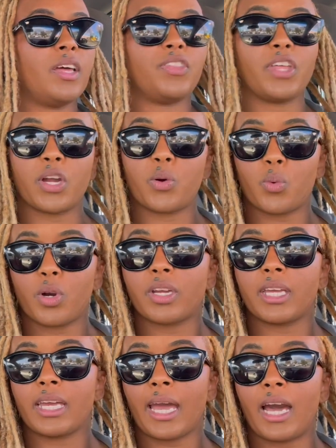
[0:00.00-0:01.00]
they're
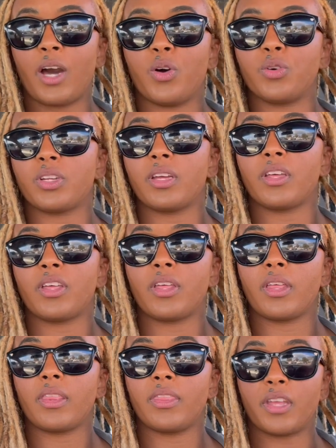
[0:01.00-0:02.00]
working out
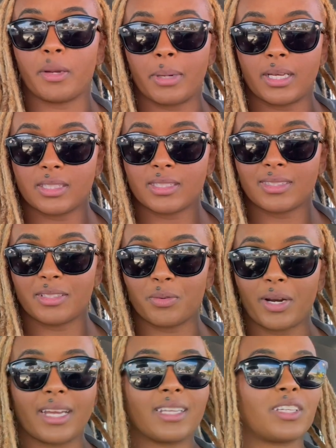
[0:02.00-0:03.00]
their butts,
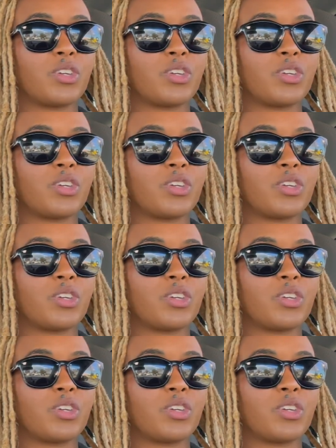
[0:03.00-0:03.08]
right?